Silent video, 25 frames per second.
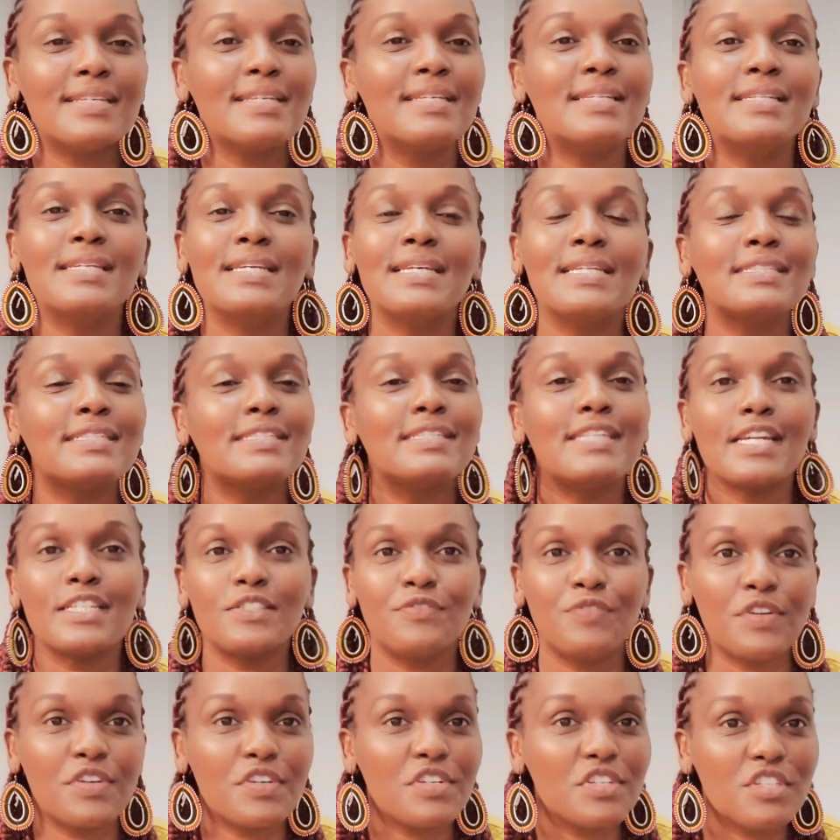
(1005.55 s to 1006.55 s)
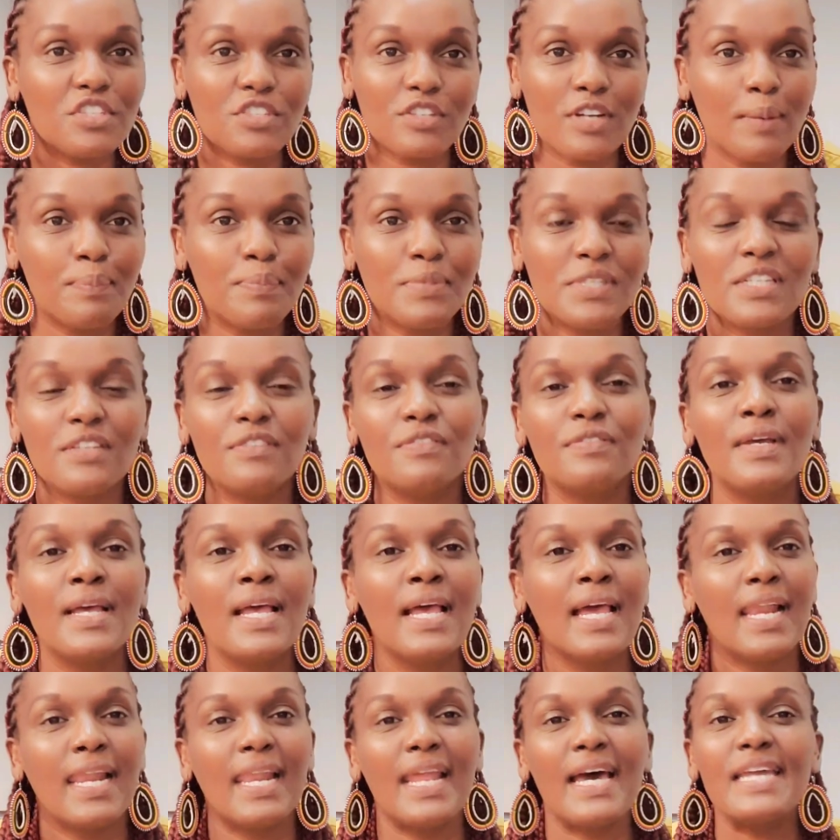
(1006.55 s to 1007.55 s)
It's just very disruptive.
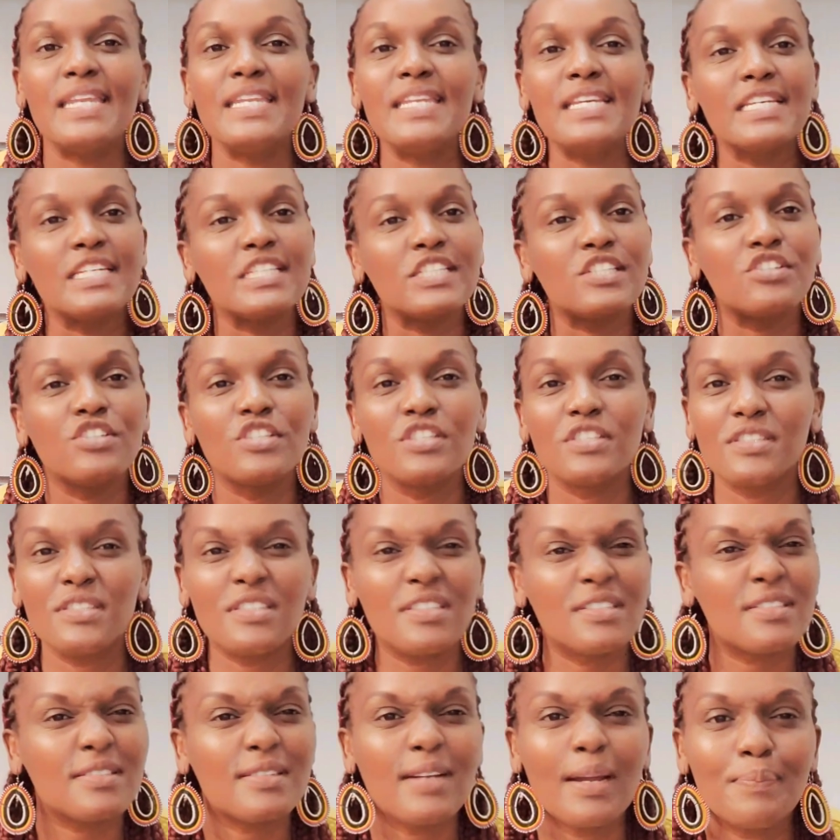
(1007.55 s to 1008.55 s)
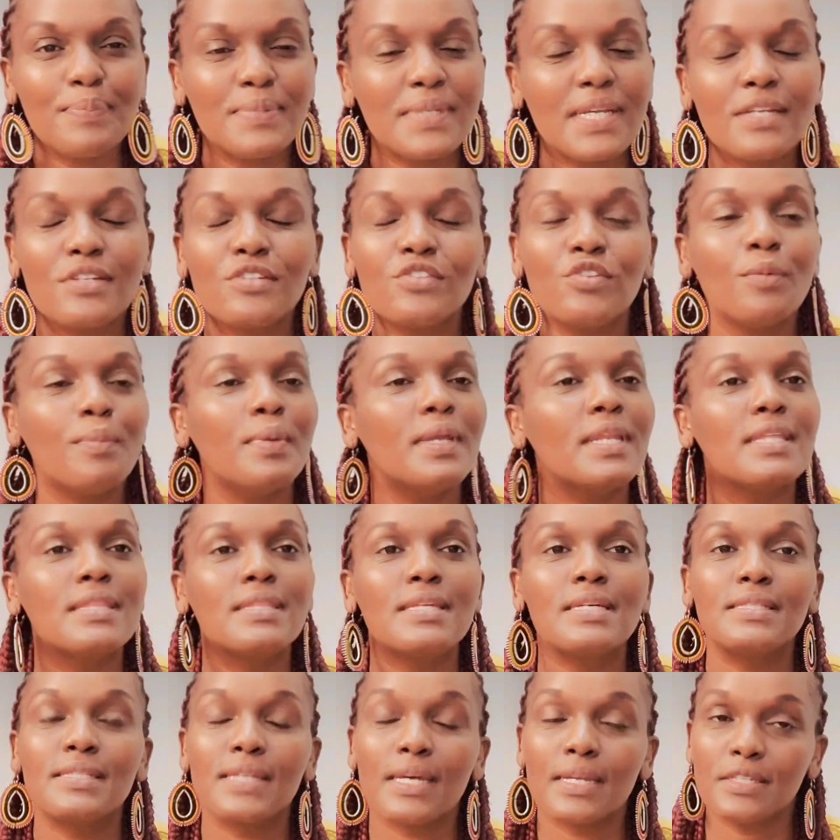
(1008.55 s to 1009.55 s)
Learning is disrupted. So many
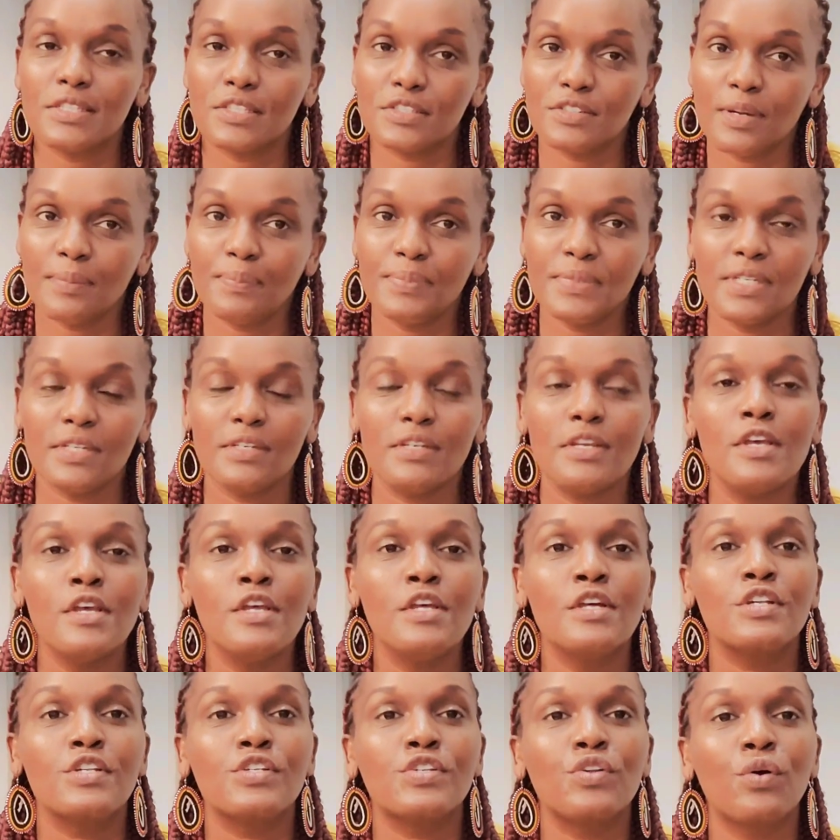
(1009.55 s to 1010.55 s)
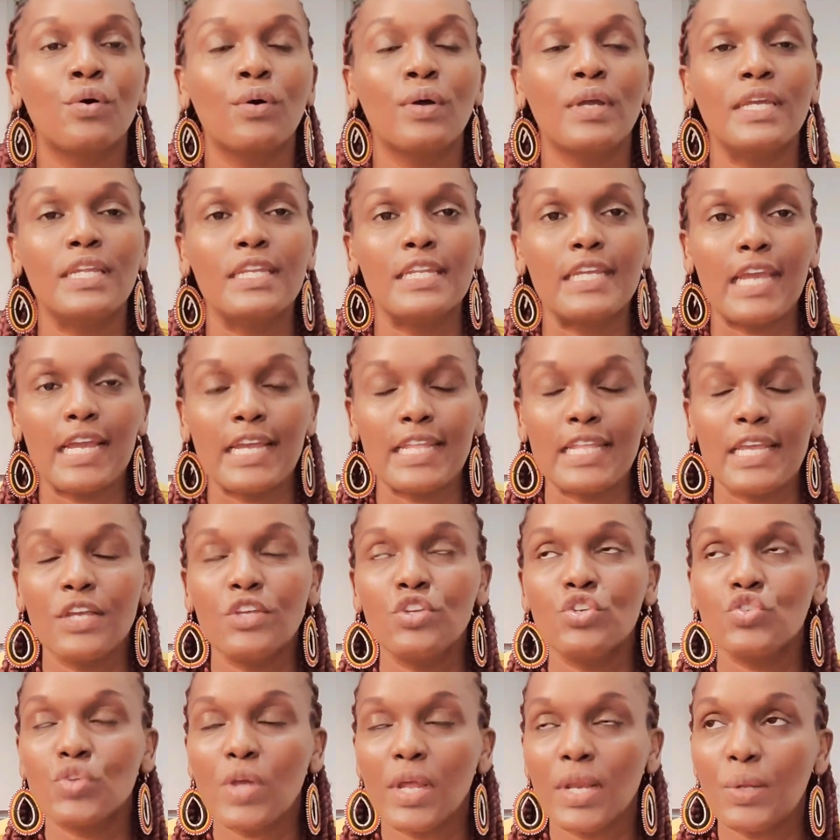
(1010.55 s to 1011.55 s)
things are disrupted. So in Kenya,
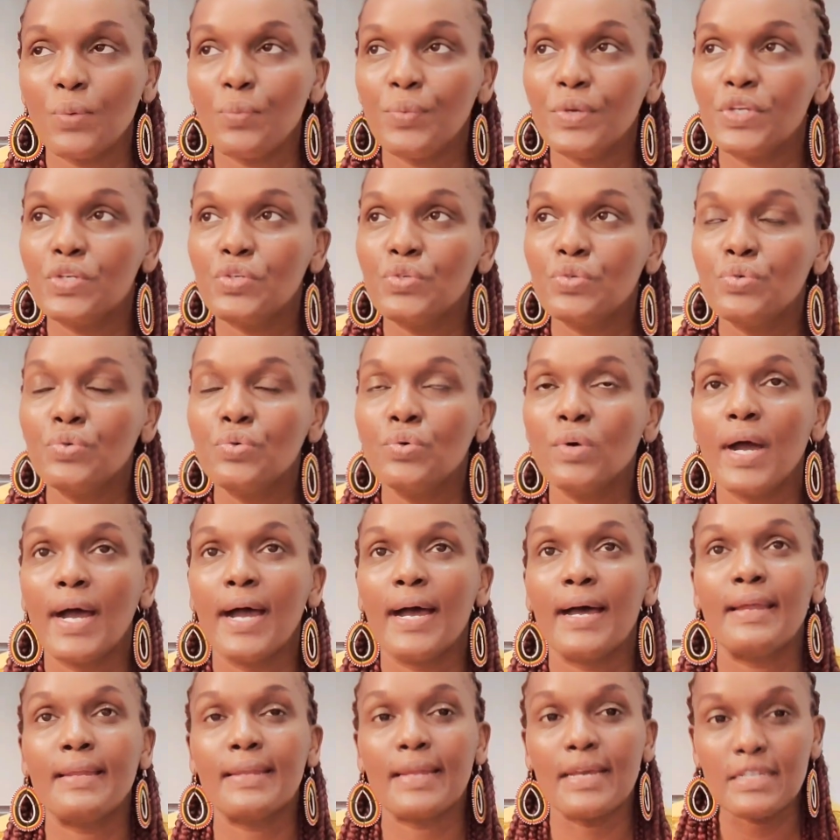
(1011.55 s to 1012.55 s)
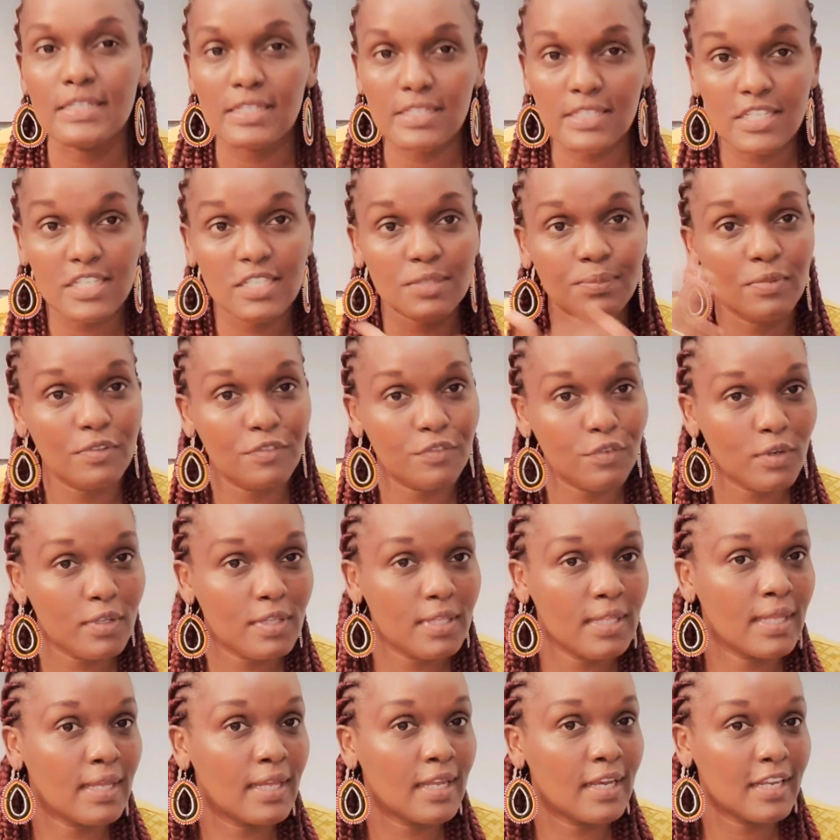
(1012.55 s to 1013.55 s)
usually we do 90 days
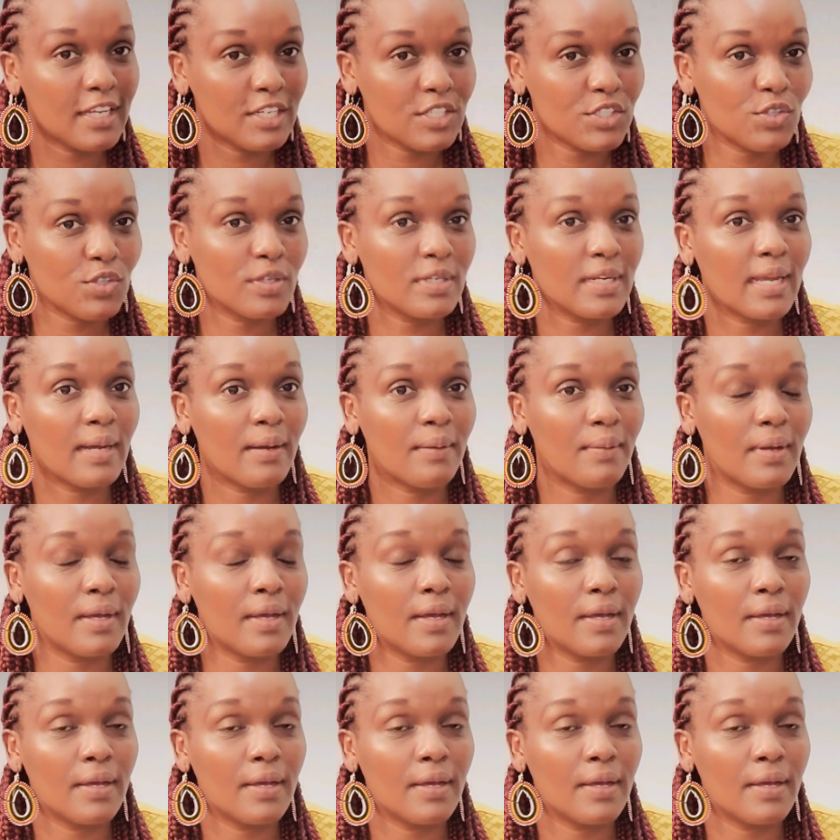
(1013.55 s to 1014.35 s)
before the election